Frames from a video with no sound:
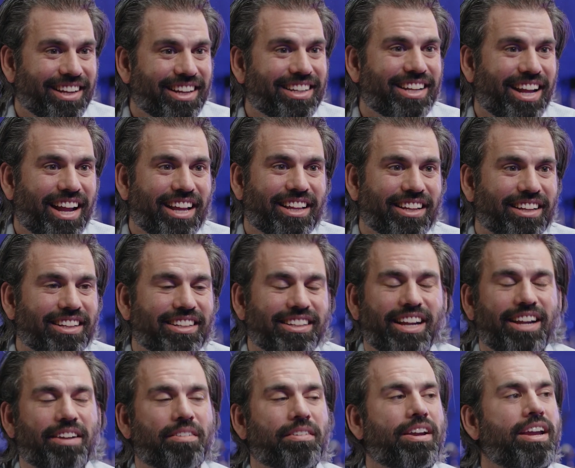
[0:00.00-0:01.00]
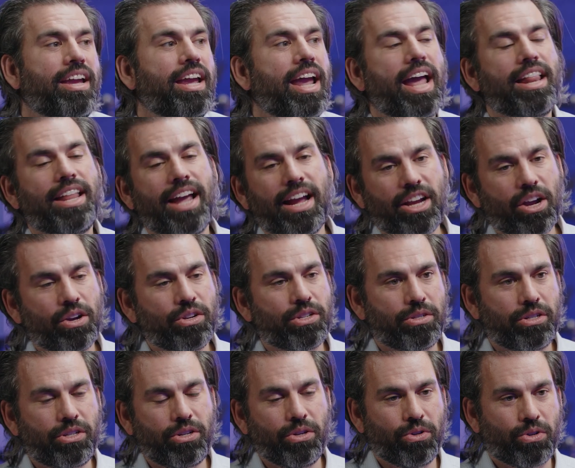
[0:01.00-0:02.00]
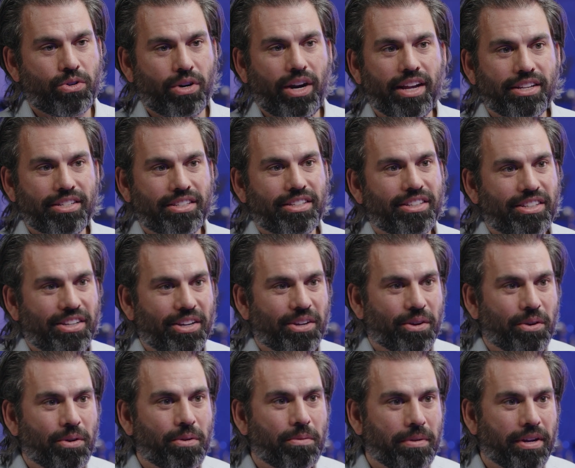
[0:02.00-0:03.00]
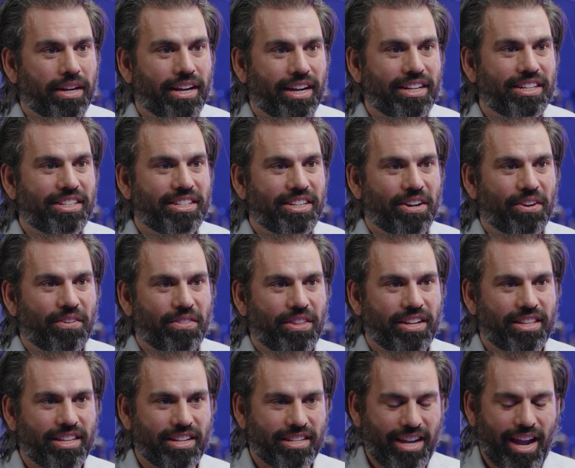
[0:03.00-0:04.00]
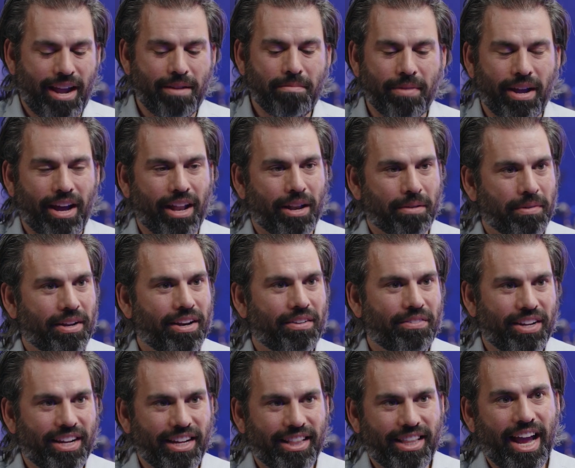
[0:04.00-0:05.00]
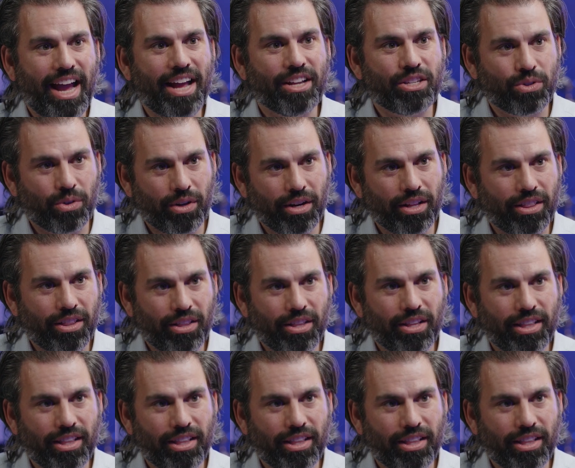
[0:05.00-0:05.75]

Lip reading: Exactly. Yeah. And that goes to trust too, because, you know, the time element, if you get that sorted,